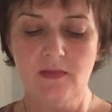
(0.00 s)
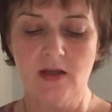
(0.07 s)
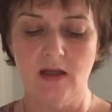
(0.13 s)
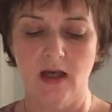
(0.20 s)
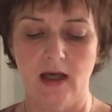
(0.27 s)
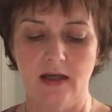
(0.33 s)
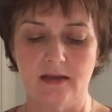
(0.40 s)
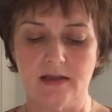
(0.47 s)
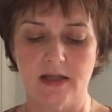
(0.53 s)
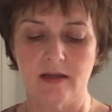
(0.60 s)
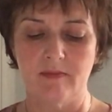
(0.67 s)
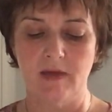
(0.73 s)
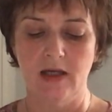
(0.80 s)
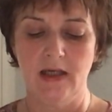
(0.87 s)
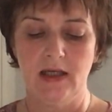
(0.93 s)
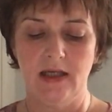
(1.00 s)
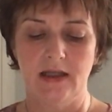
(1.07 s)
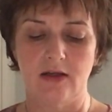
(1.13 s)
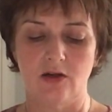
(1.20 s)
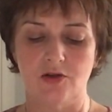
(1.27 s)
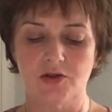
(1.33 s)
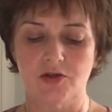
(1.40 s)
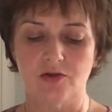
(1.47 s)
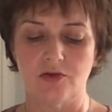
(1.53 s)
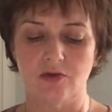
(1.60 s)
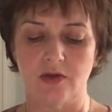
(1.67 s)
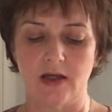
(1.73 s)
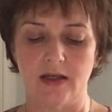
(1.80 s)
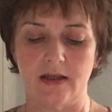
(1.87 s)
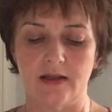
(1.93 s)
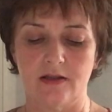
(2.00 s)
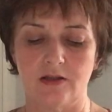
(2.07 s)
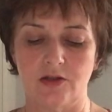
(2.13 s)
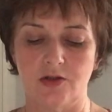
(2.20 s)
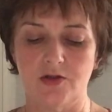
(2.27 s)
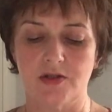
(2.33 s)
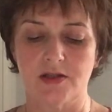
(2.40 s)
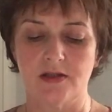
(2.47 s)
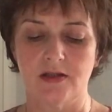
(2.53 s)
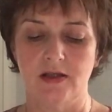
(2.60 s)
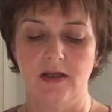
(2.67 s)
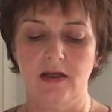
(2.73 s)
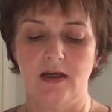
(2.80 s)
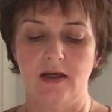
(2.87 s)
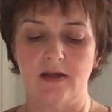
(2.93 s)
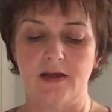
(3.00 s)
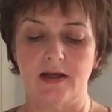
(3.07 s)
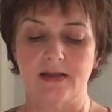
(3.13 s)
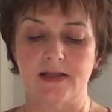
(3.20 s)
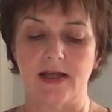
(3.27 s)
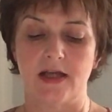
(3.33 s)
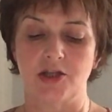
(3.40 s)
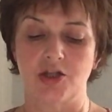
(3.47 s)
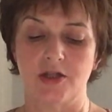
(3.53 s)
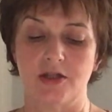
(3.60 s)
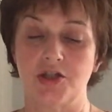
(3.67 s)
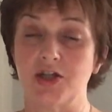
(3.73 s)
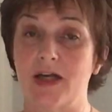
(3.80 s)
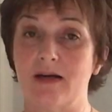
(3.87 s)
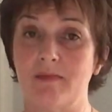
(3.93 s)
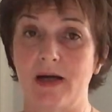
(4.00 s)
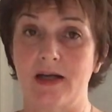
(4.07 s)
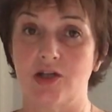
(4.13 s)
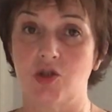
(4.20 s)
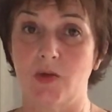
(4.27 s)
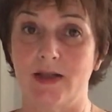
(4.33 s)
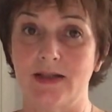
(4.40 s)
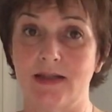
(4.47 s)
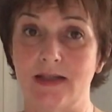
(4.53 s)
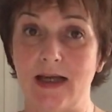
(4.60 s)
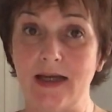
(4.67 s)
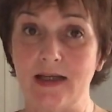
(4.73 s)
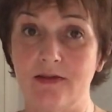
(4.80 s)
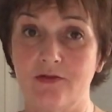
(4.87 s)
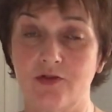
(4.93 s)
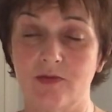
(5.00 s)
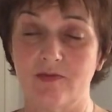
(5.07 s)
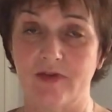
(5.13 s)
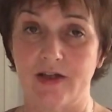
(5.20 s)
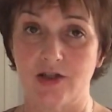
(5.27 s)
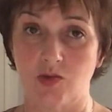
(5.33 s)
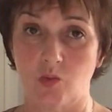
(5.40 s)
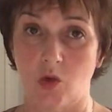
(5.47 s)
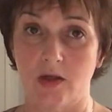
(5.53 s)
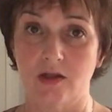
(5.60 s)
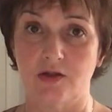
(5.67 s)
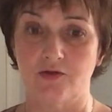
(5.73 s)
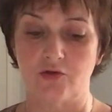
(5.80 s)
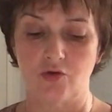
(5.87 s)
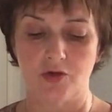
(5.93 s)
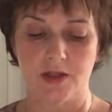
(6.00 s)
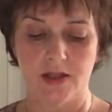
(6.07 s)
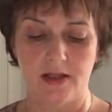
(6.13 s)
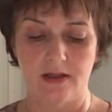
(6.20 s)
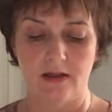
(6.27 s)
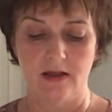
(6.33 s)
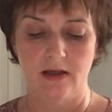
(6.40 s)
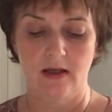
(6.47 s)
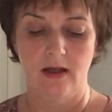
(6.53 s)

And it also includes that section in Jeremiah 29 from verse 1 to 14,